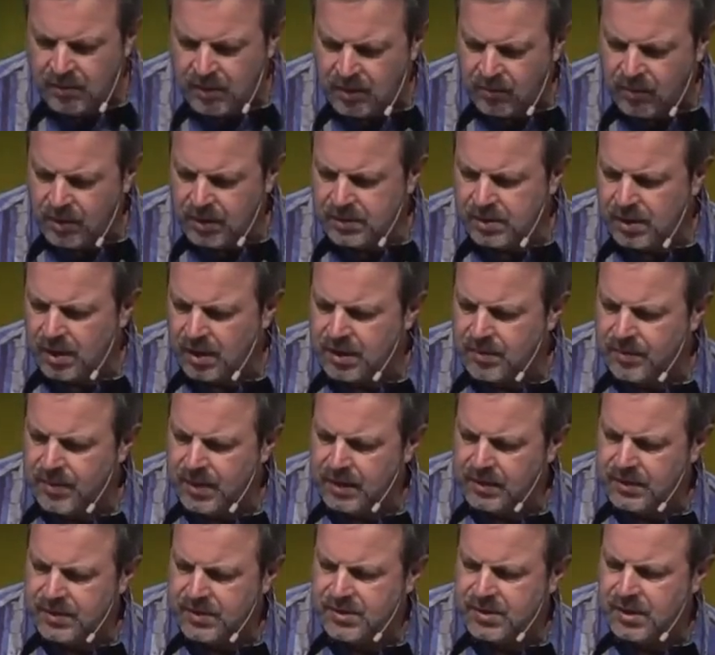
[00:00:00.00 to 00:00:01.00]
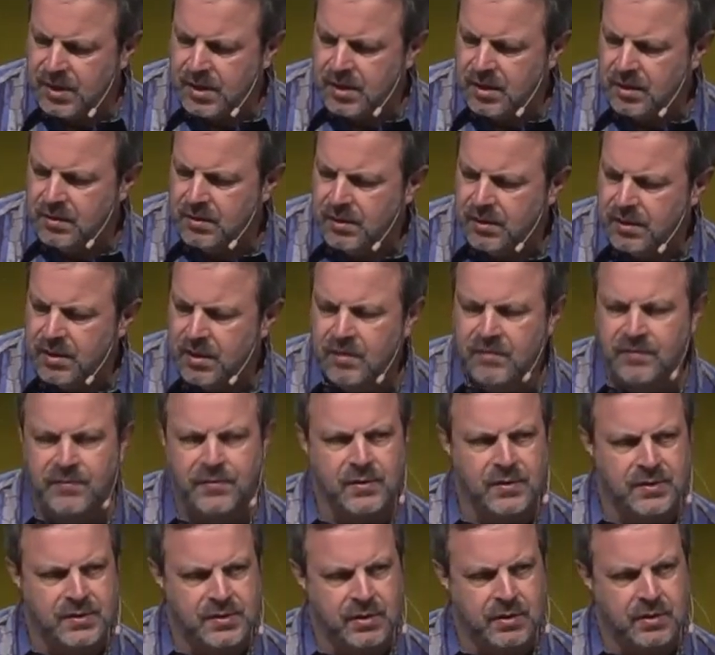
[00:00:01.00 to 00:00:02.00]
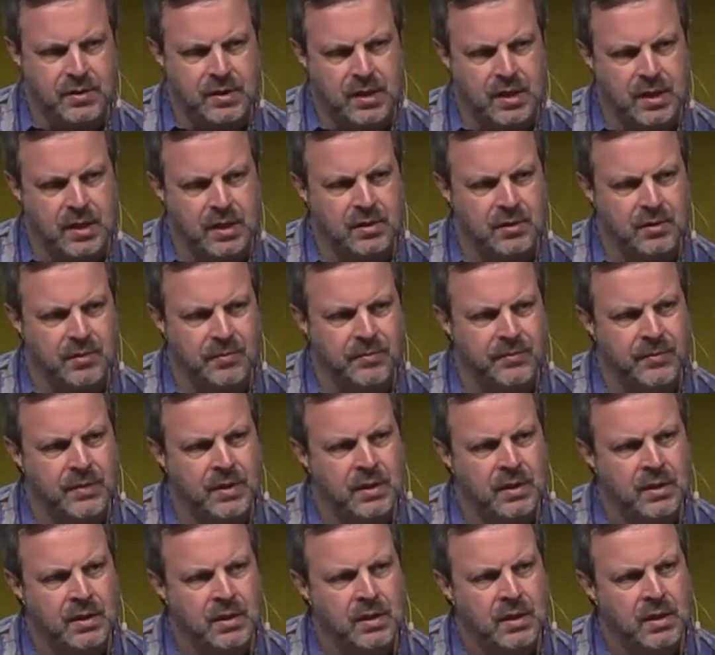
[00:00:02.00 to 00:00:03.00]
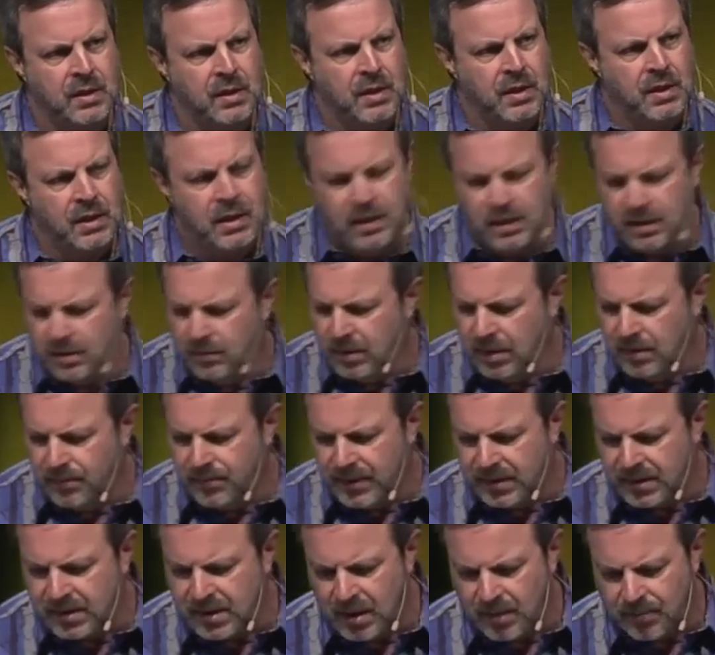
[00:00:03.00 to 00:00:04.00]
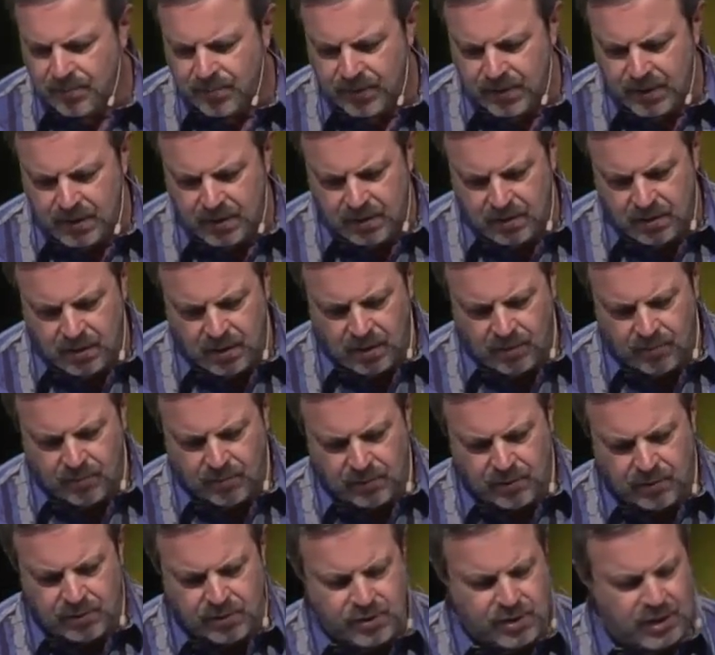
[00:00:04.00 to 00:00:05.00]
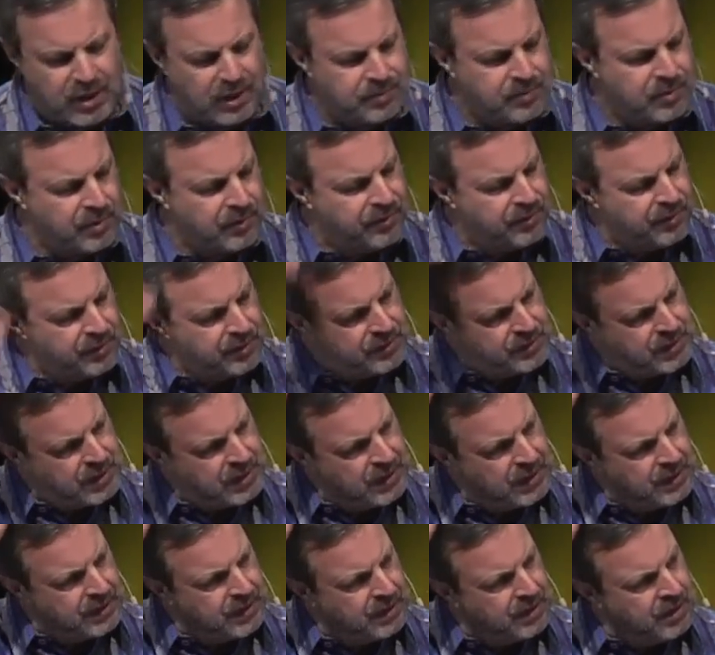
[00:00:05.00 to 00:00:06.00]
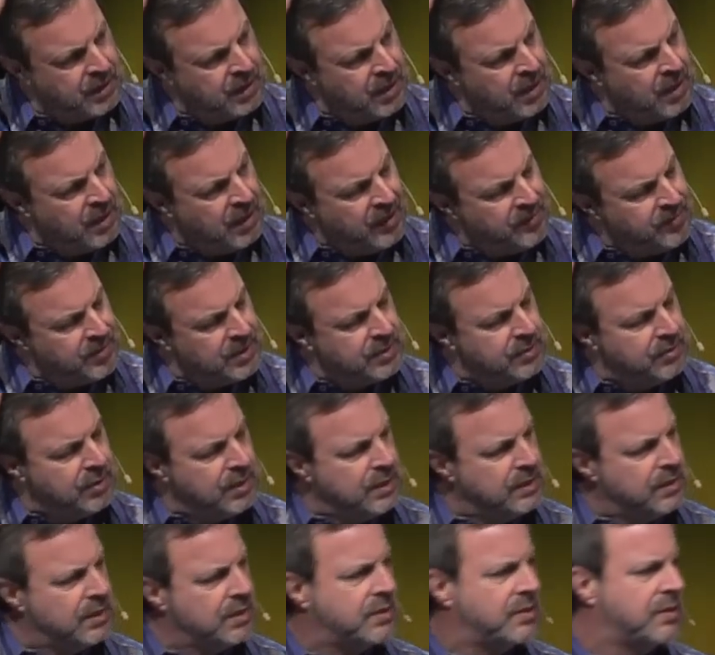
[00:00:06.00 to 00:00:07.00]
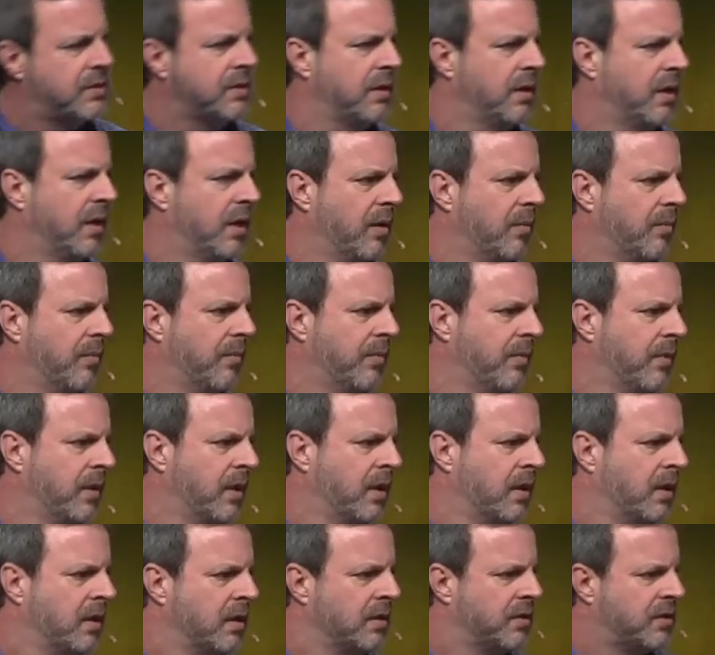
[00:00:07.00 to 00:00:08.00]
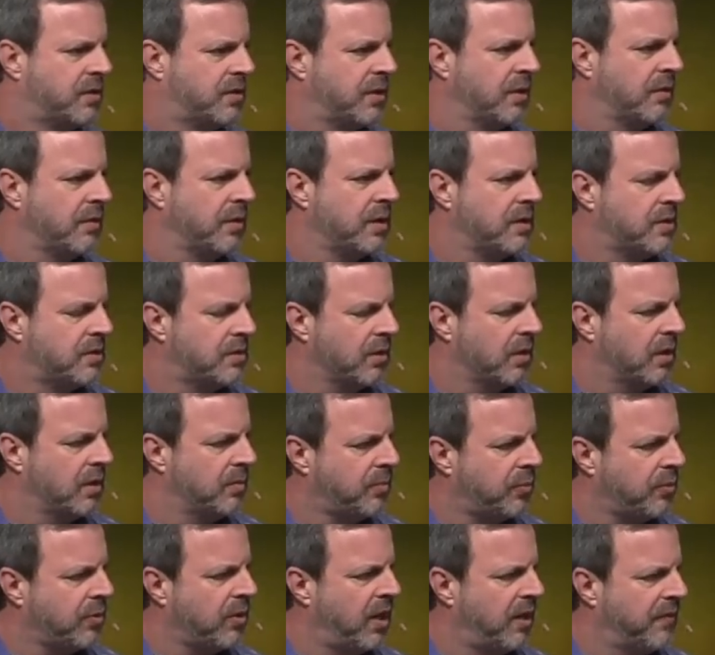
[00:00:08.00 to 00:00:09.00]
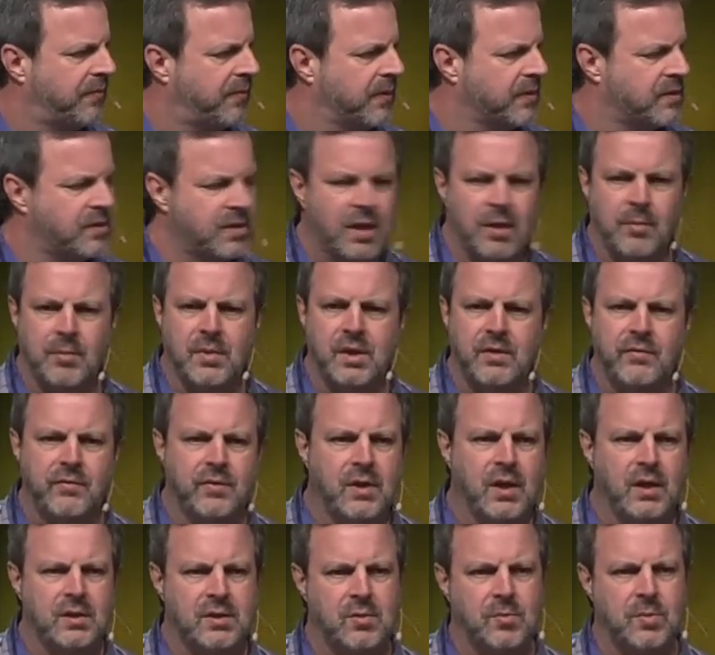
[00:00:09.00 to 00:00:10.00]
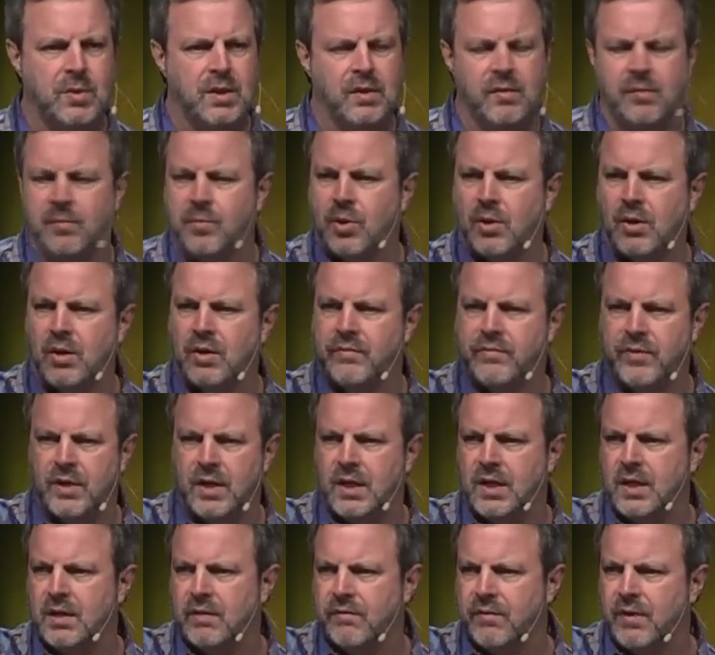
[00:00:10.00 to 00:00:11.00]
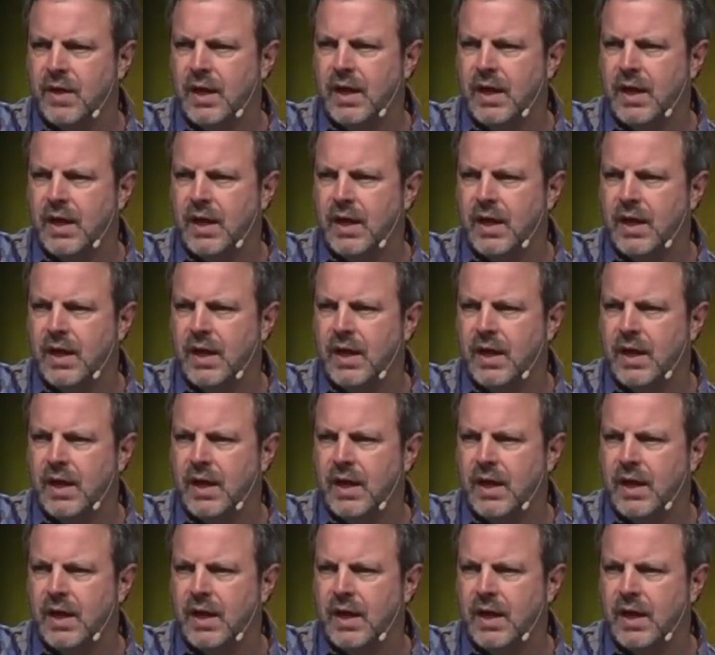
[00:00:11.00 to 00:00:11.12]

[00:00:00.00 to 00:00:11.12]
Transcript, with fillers: But I want to talk about a city under the influence of the kingdom. And I want to pick up in um, Luke chapter 13. And I've been doing this um, series on prophets. How many of you got to be a part of any of